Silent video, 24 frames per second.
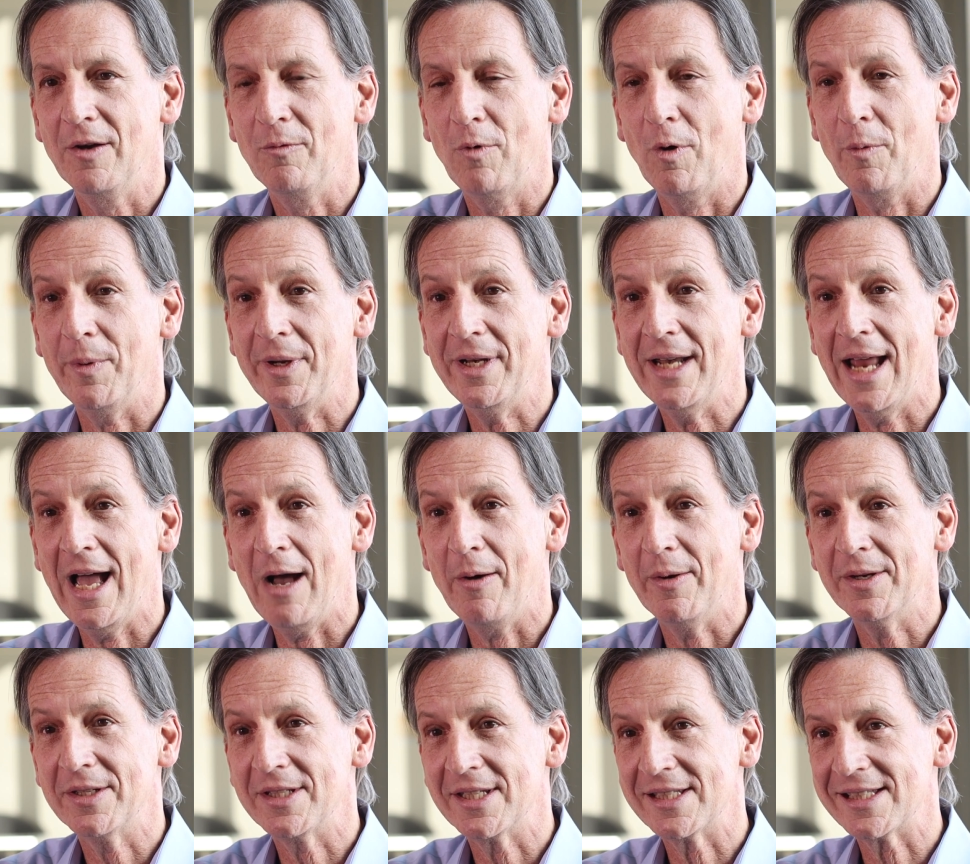What we
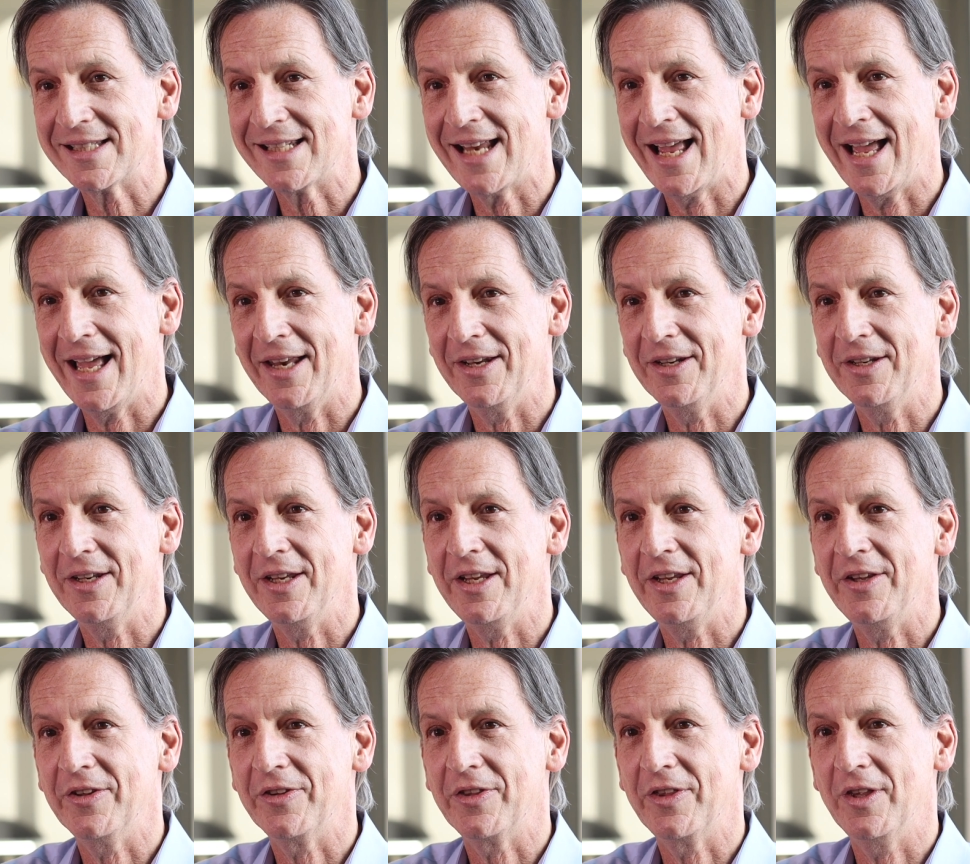now understand
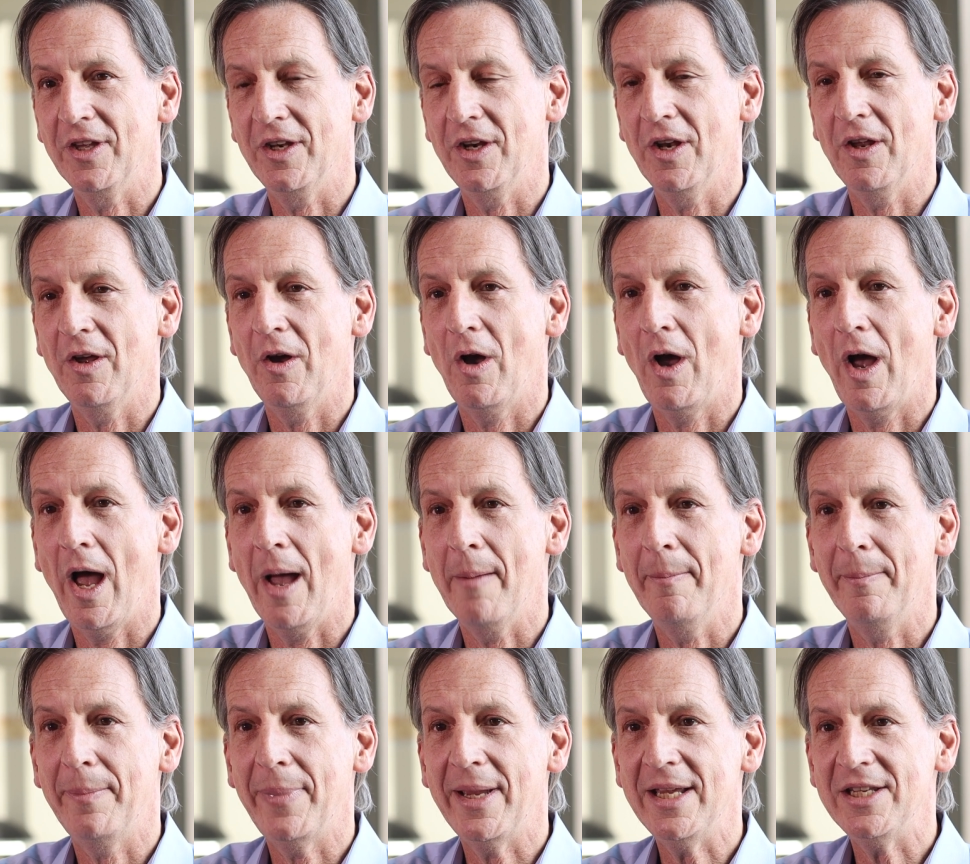is that
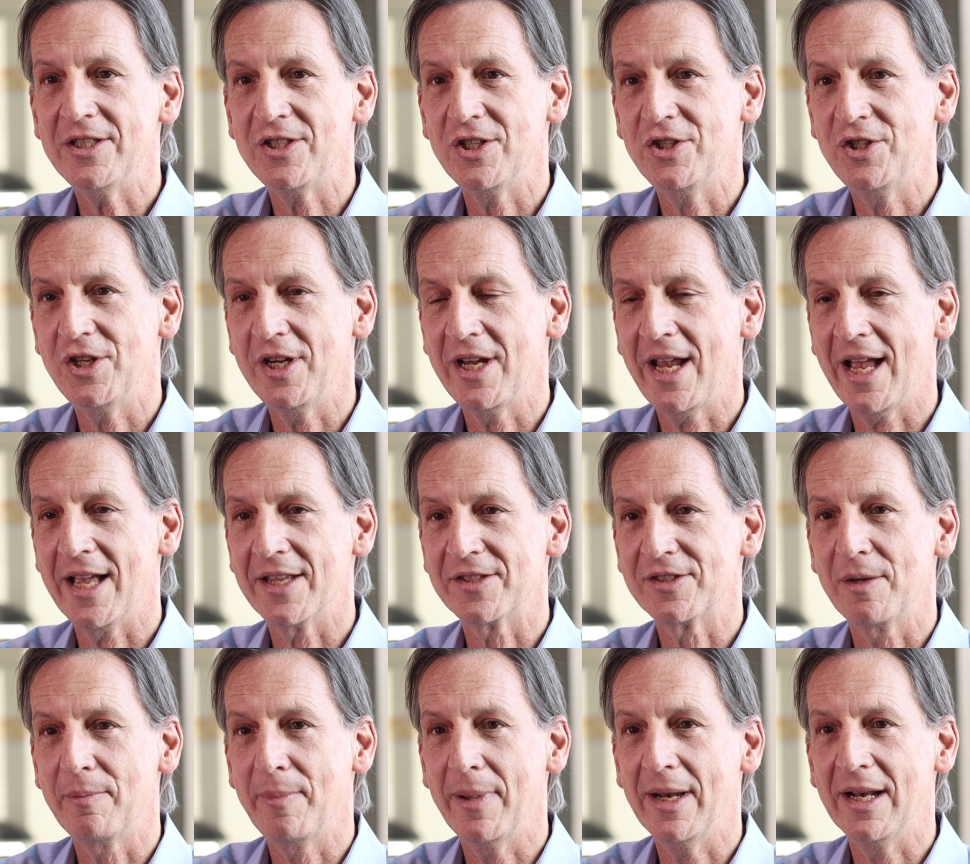BCG
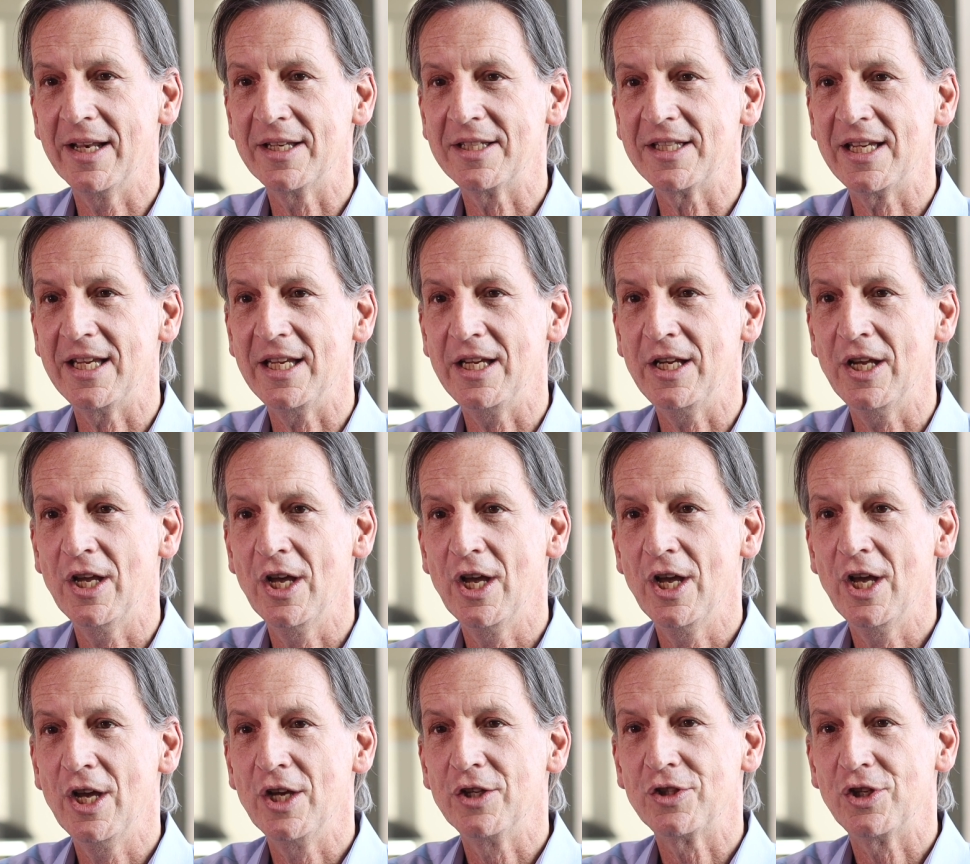has the ability
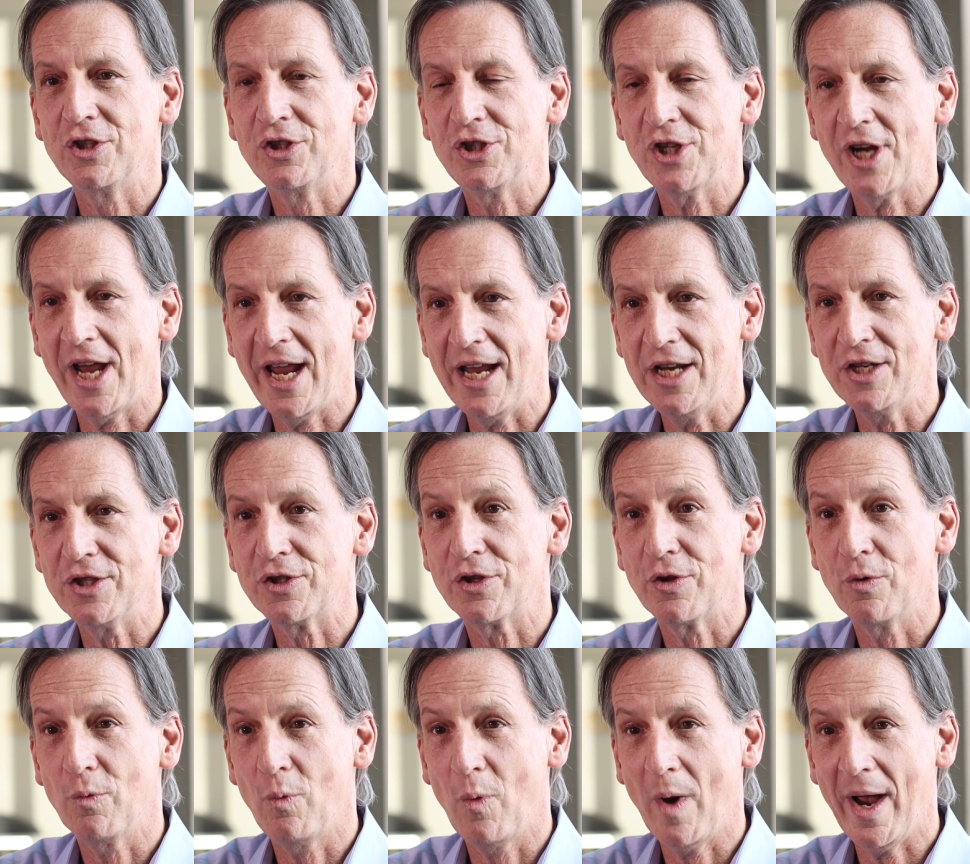to change
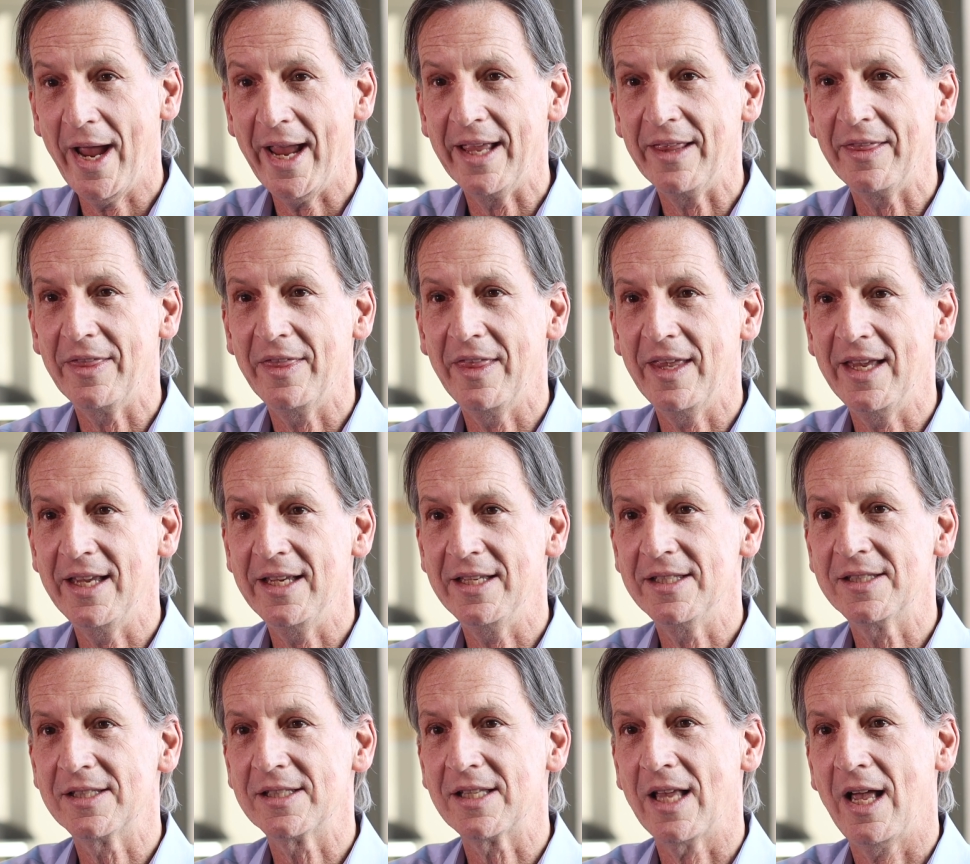the way
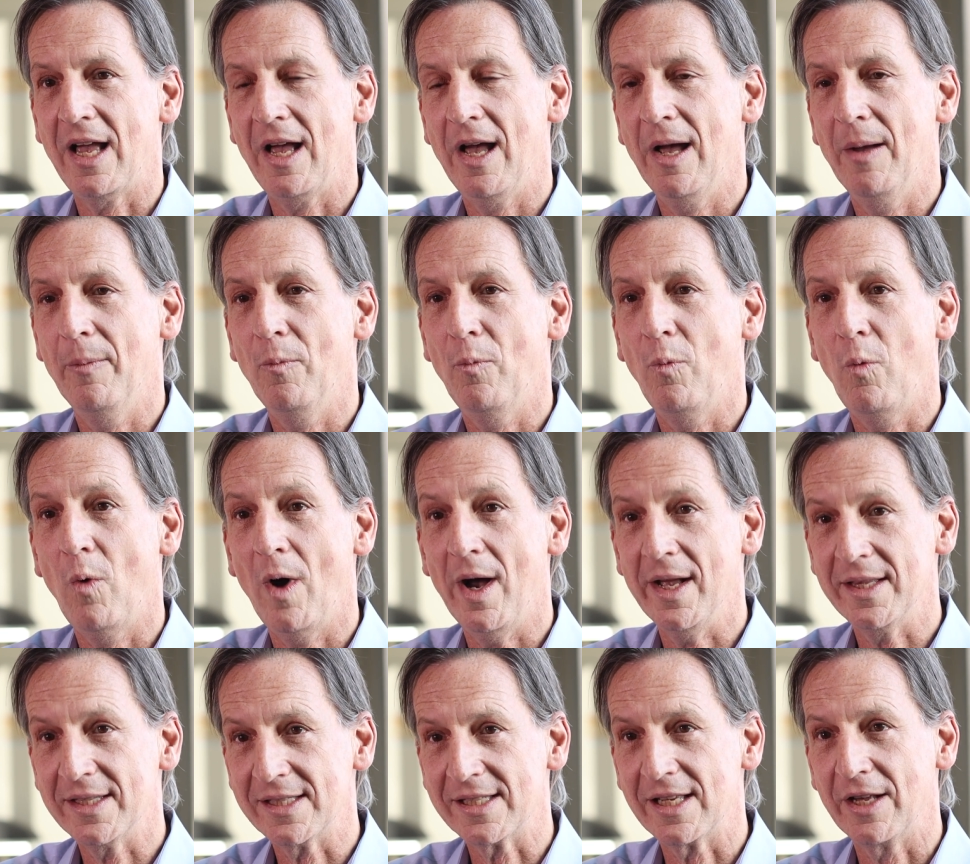these
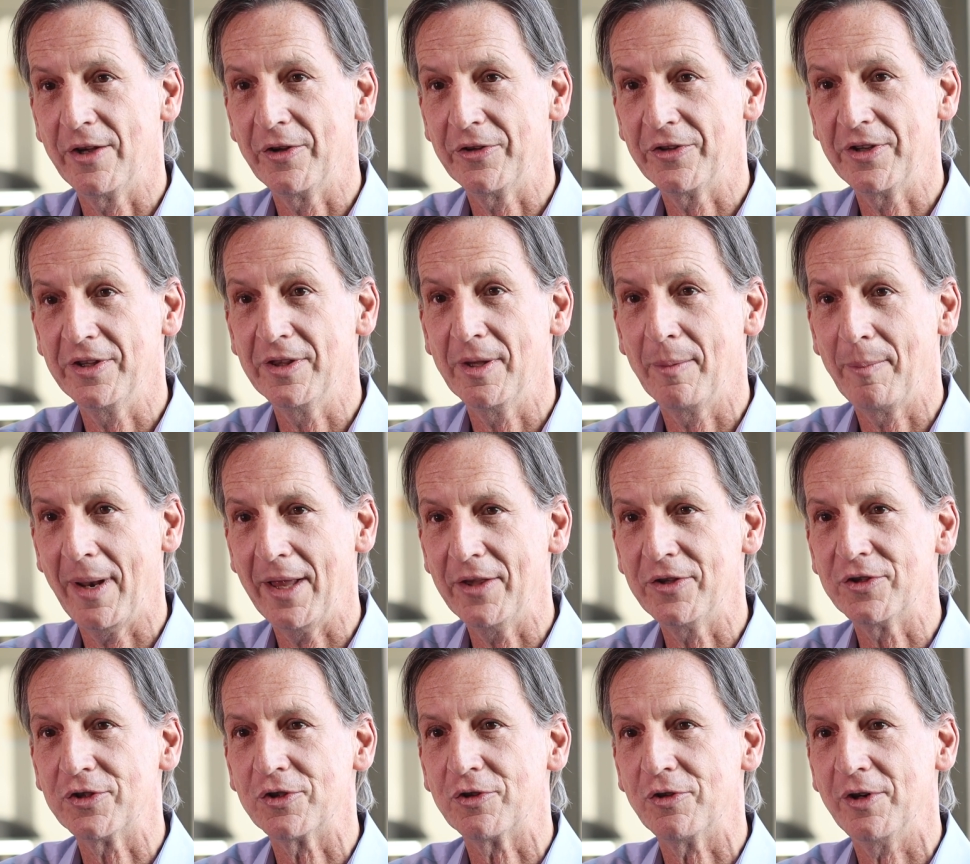white cells in the
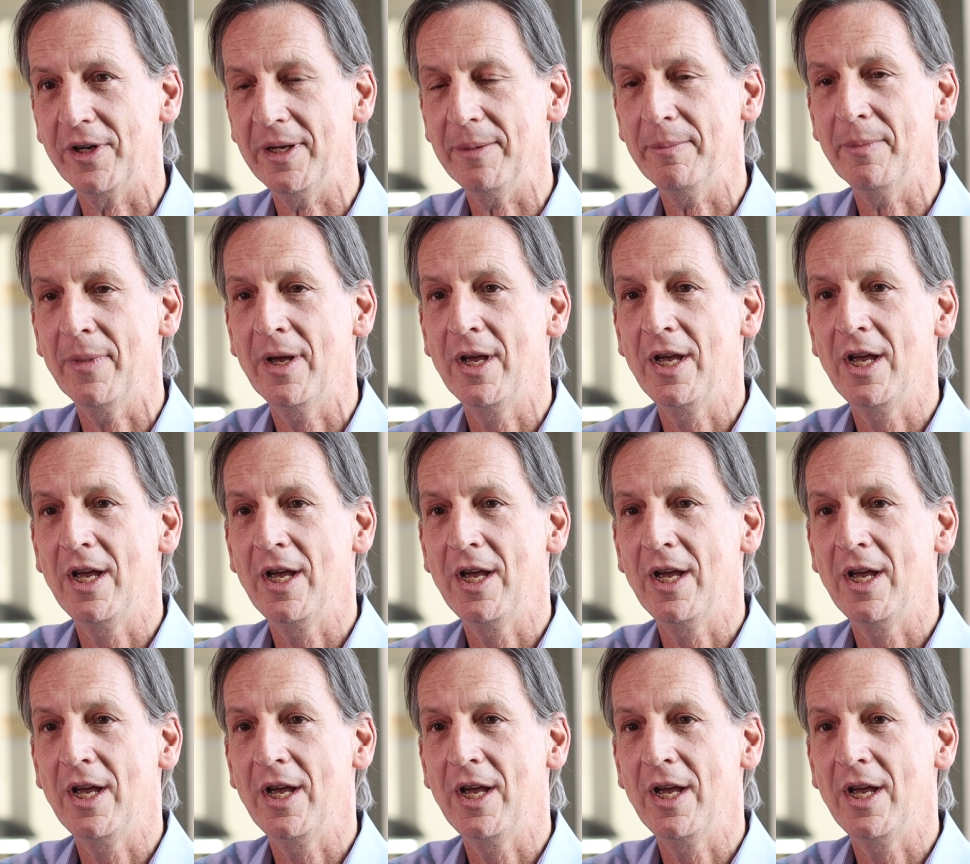bloodstream